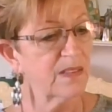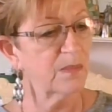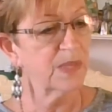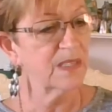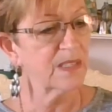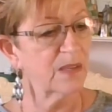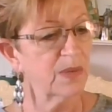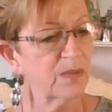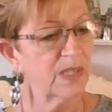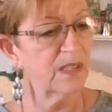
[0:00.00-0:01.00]
Something's
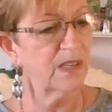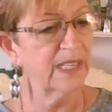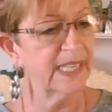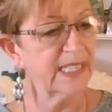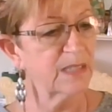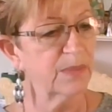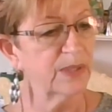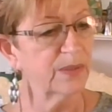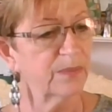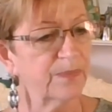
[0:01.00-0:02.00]
coming when the lilacs
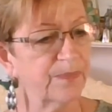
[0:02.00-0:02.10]
bloom.